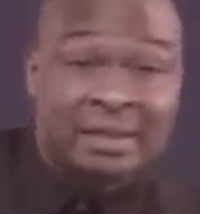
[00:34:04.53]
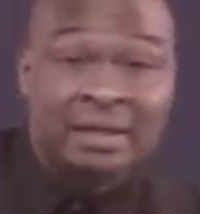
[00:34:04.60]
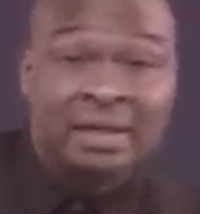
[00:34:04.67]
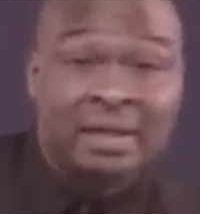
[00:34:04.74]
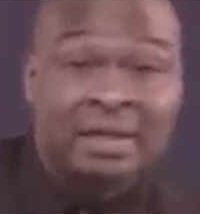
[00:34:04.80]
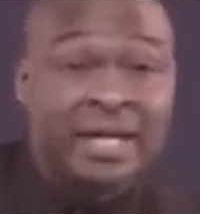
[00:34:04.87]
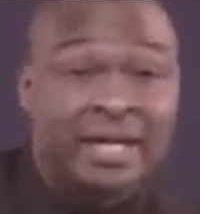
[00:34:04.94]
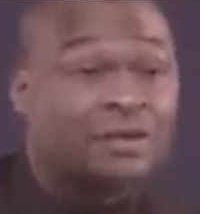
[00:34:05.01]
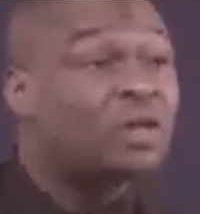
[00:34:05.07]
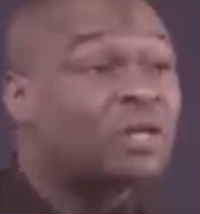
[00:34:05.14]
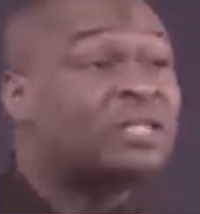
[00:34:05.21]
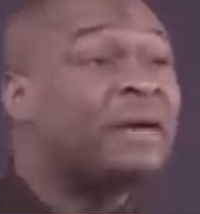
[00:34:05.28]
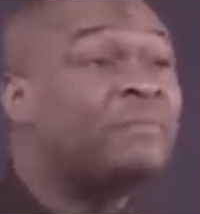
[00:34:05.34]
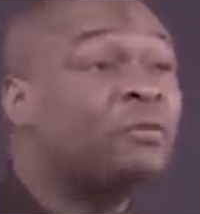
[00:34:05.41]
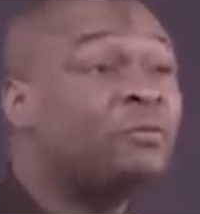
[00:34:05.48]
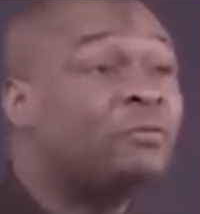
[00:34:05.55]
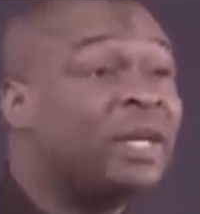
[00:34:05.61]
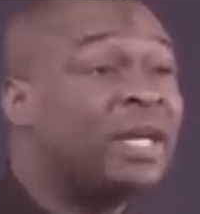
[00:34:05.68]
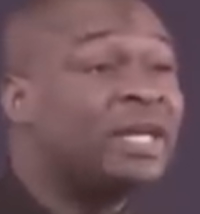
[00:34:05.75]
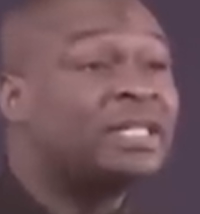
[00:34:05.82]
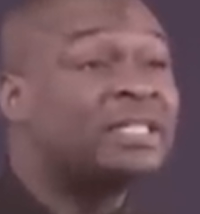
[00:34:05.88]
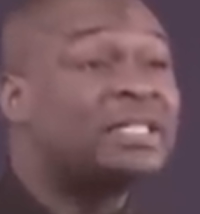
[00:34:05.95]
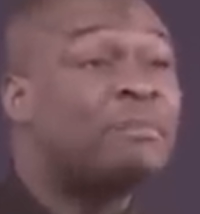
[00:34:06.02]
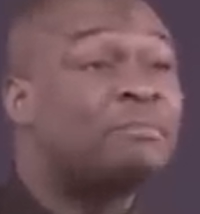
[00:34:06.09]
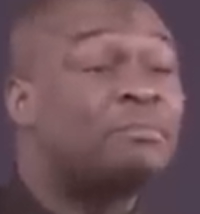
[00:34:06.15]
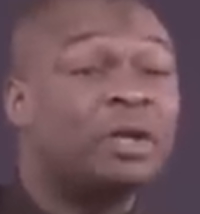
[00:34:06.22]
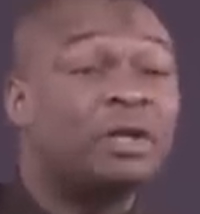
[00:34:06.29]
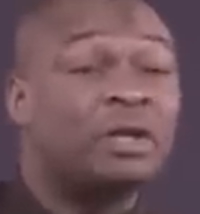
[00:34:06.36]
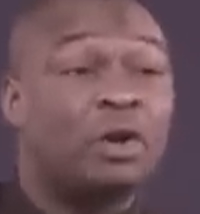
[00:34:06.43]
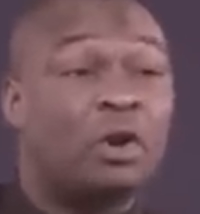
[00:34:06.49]
They just came to villages and
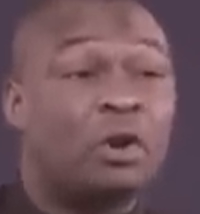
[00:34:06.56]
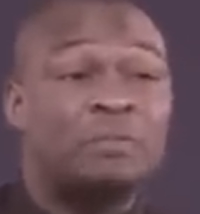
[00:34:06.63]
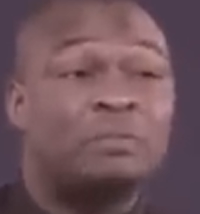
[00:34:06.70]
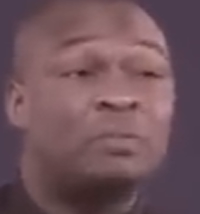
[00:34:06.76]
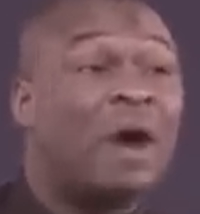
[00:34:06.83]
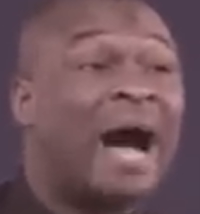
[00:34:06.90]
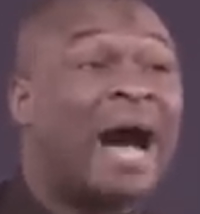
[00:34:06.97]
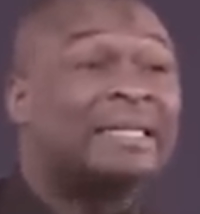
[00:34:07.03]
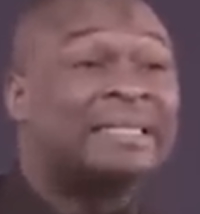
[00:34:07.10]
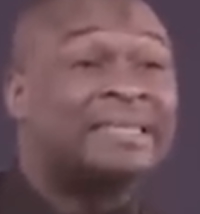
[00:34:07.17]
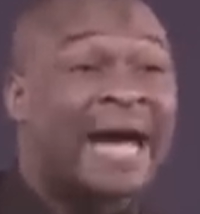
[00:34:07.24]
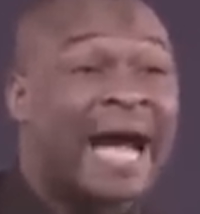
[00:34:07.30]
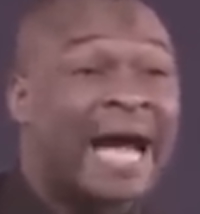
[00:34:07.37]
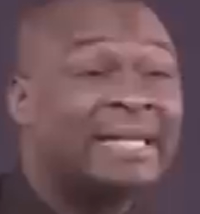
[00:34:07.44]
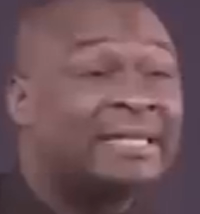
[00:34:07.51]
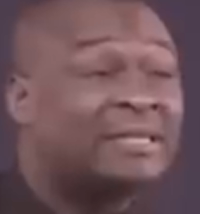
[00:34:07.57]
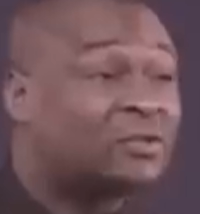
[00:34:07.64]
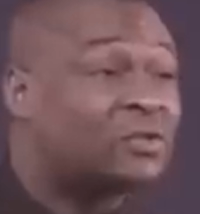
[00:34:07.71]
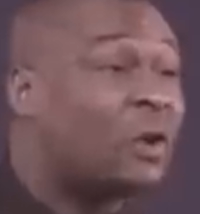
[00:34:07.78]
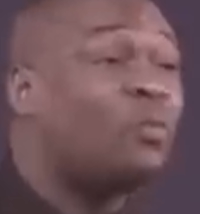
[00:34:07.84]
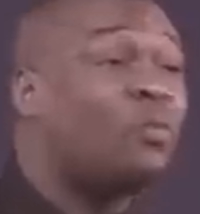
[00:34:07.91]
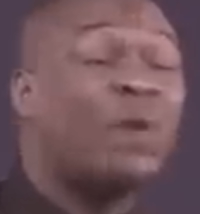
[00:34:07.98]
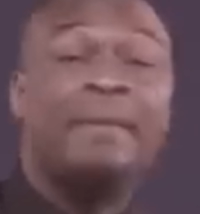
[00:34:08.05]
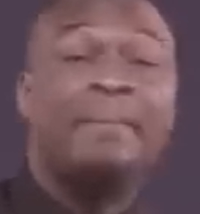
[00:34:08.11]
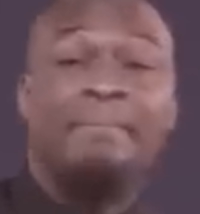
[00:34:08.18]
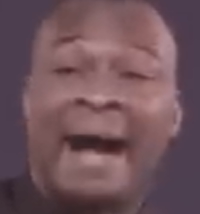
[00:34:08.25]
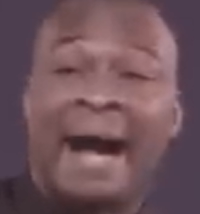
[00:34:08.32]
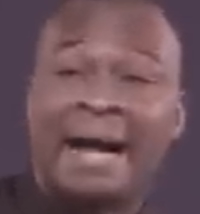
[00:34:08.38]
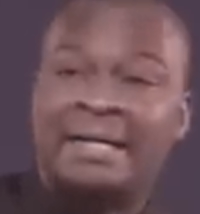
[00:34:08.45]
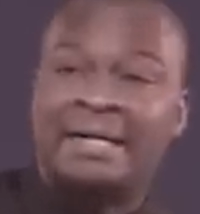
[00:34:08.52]
brought the gospel and died. Some went
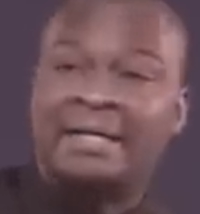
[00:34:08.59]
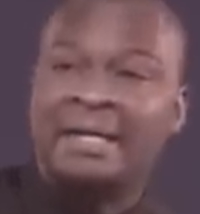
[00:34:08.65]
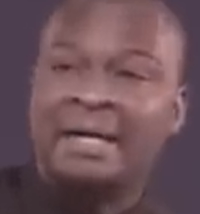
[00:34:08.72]
back.